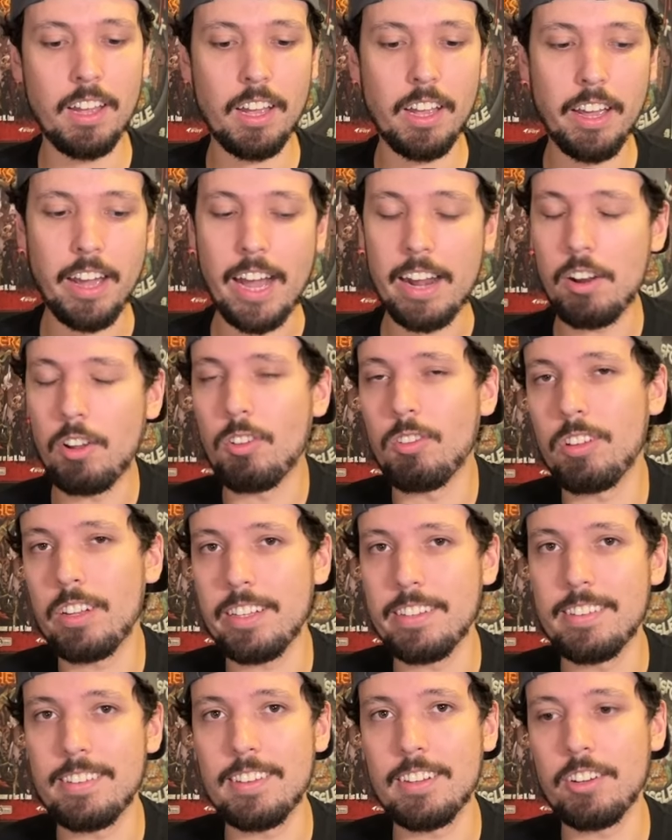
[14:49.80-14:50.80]
I don't
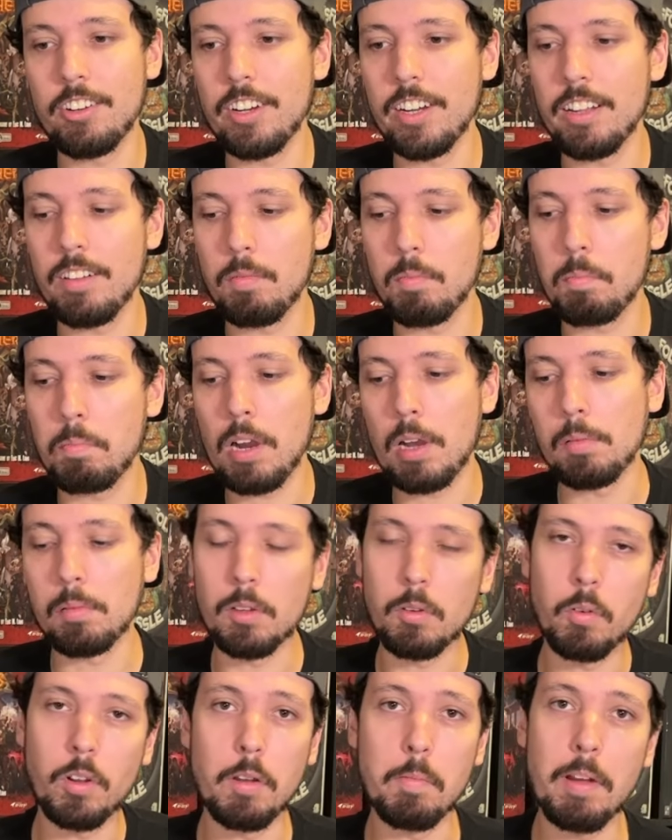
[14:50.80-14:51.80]
consider it
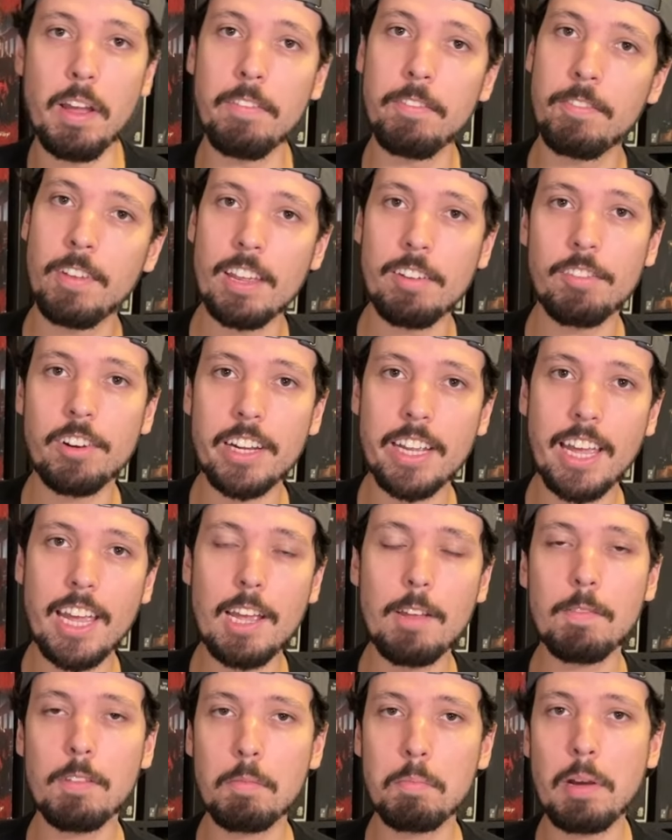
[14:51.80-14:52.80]
probably one of my favorite
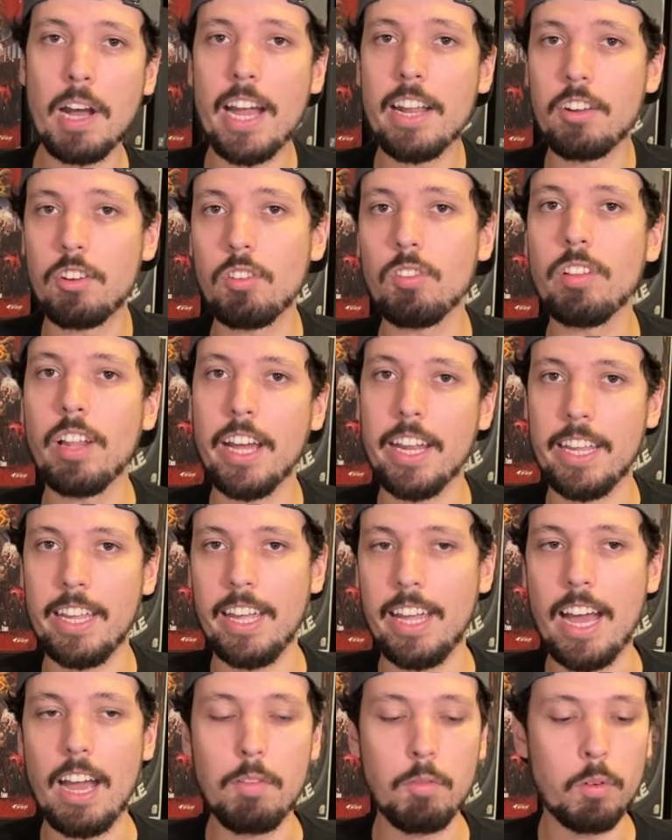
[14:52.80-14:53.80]
games, but I do like
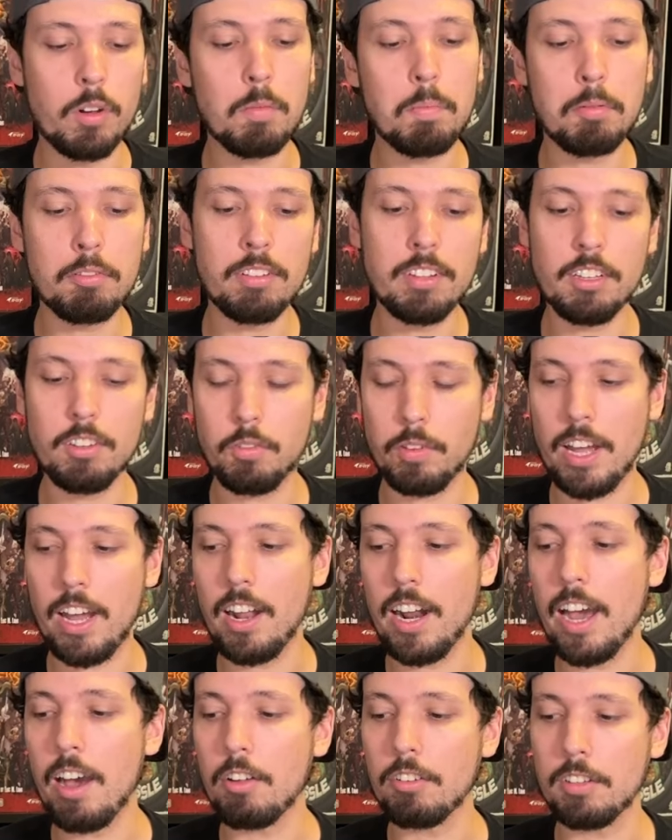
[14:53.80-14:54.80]
it. I will pull this
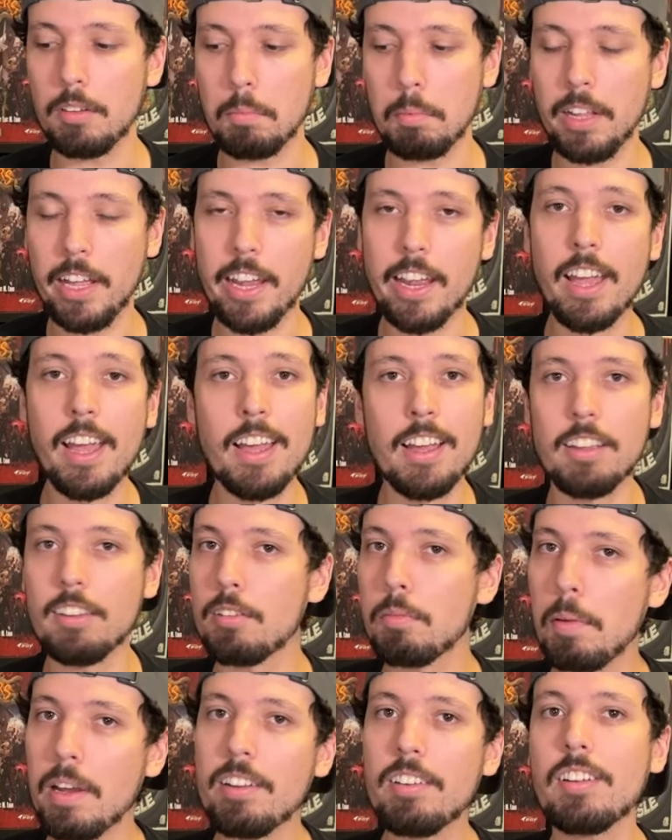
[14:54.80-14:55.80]
one out to play,
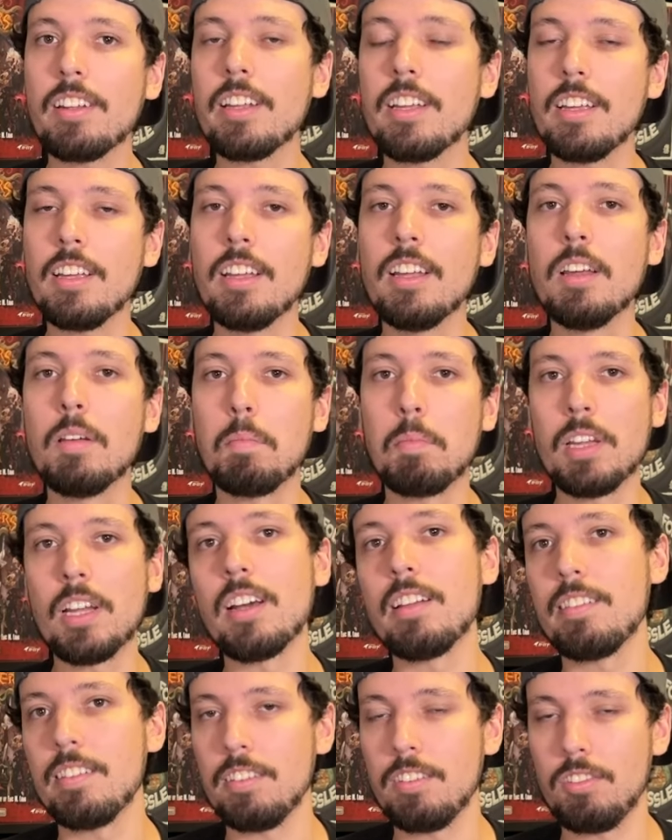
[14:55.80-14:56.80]
especially
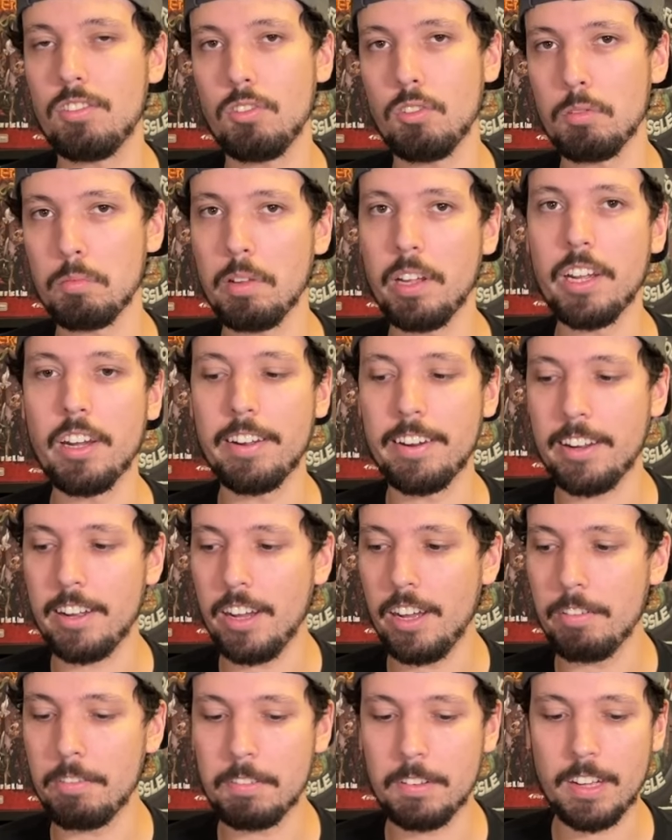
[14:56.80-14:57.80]
because it's Stormlight
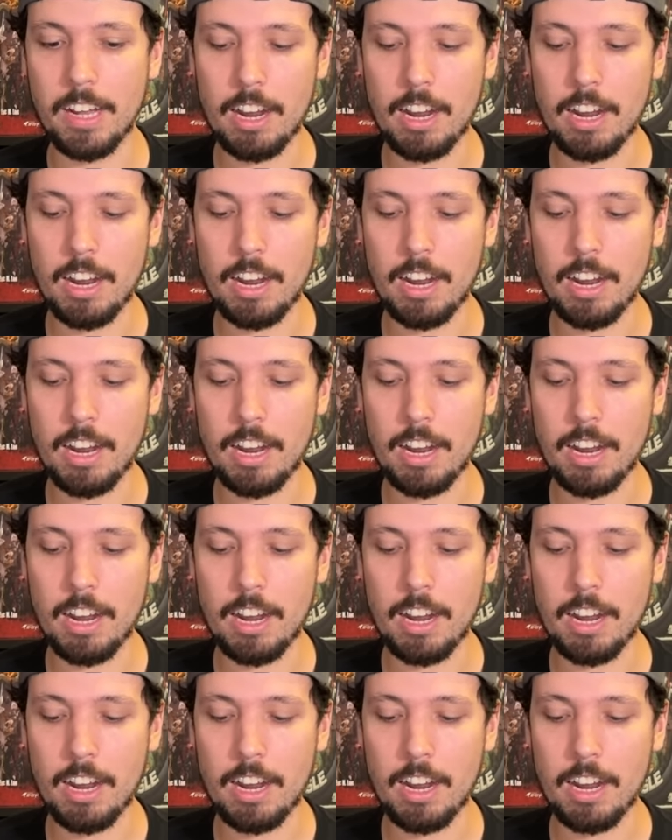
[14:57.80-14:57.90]
Archive.